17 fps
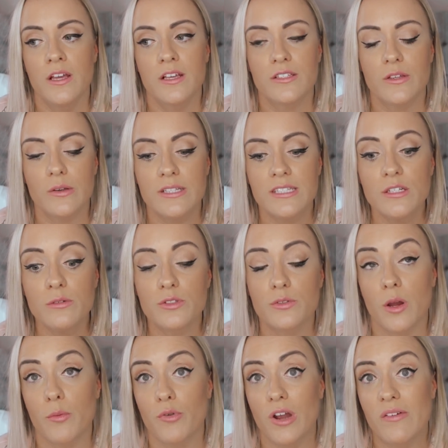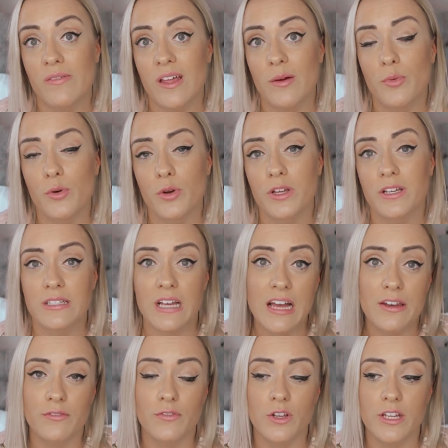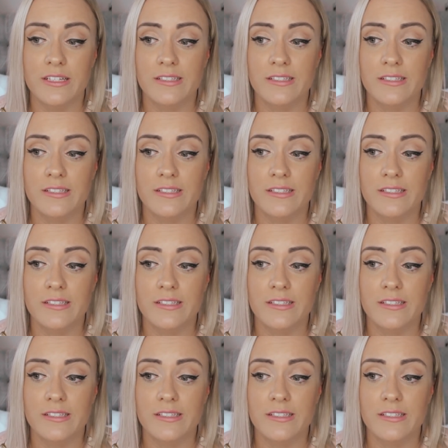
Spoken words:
So I still was quite brave at that point, because I hadn't fully